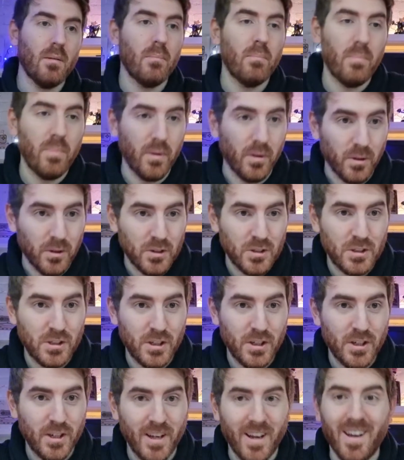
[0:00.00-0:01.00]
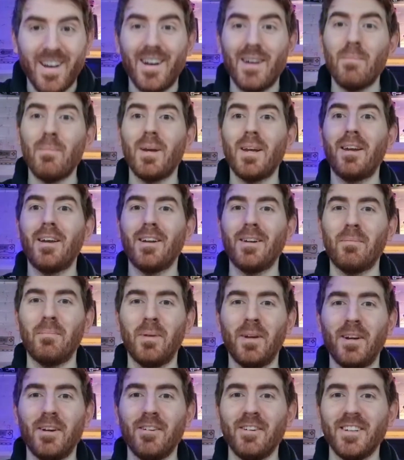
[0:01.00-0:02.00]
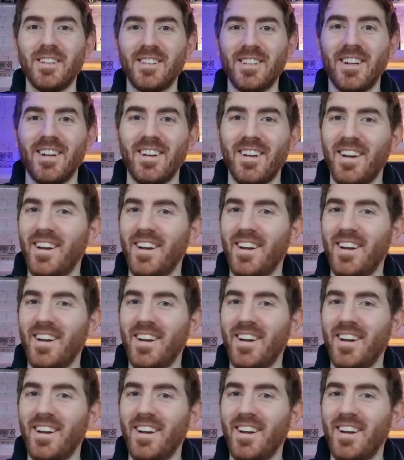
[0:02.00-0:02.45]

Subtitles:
But I make an appearance in it,